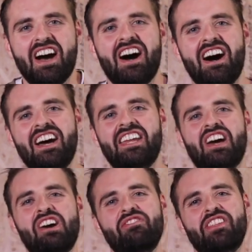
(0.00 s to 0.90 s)
Hi,
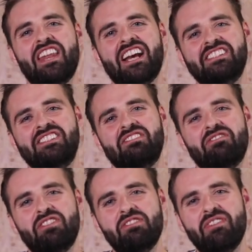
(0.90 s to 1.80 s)
over the next
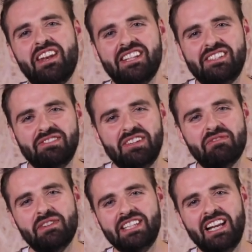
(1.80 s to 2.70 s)
few minutes we're going to
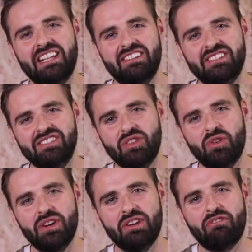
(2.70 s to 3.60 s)
be telling the
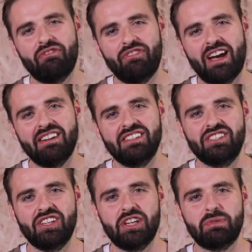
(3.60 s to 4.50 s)
story of Fountains
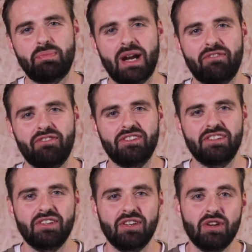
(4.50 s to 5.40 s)
Church Bradford,
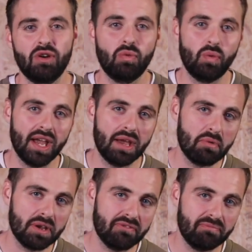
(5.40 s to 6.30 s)
where
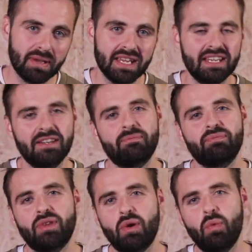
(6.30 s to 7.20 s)
we've been,
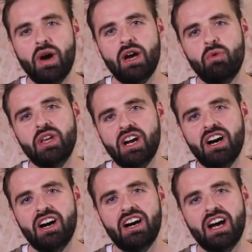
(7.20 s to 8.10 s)
where we
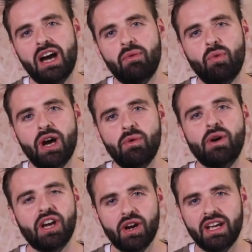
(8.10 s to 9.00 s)
are and where we're
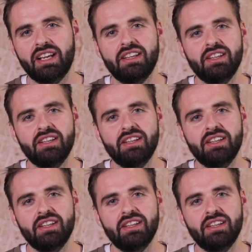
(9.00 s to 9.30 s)
going.